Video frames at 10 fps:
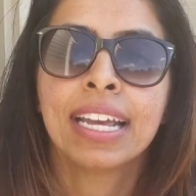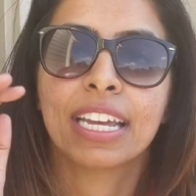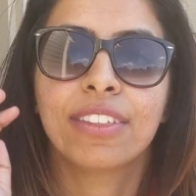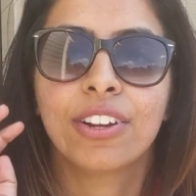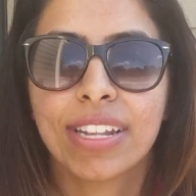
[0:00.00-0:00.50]

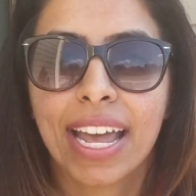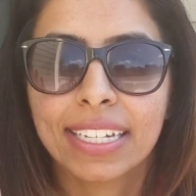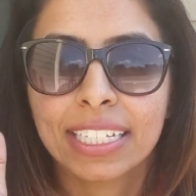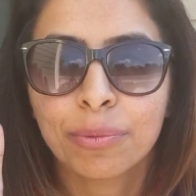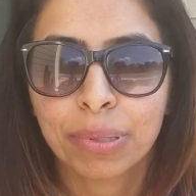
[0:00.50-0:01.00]
if there's
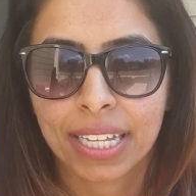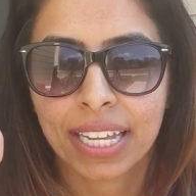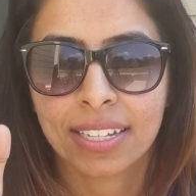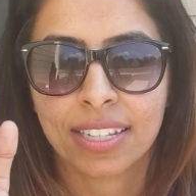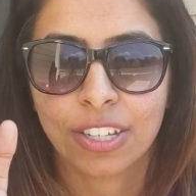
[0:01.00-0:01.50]
any
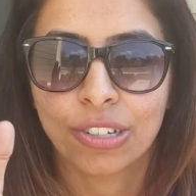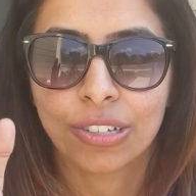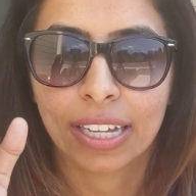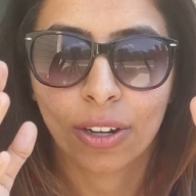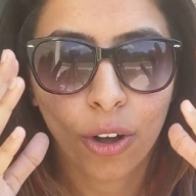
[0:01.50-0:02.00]
place that
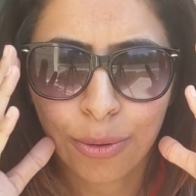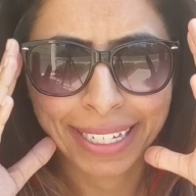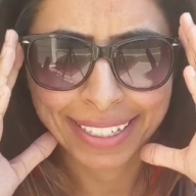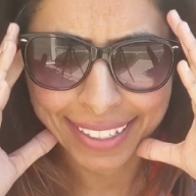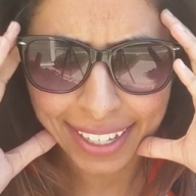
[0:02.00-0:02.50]
you're like, oh
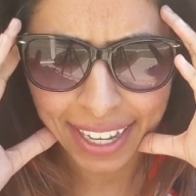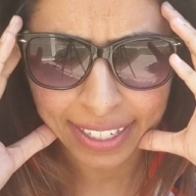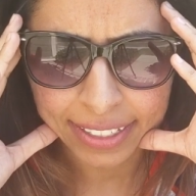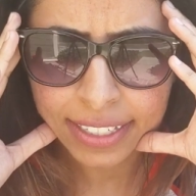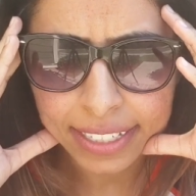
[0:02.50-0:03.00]
my god,
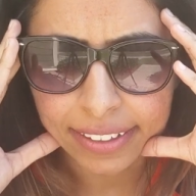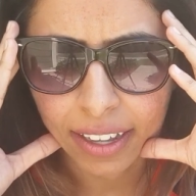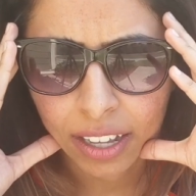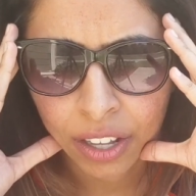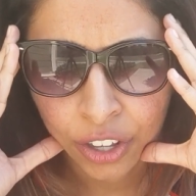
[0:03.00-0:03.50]
Kanika,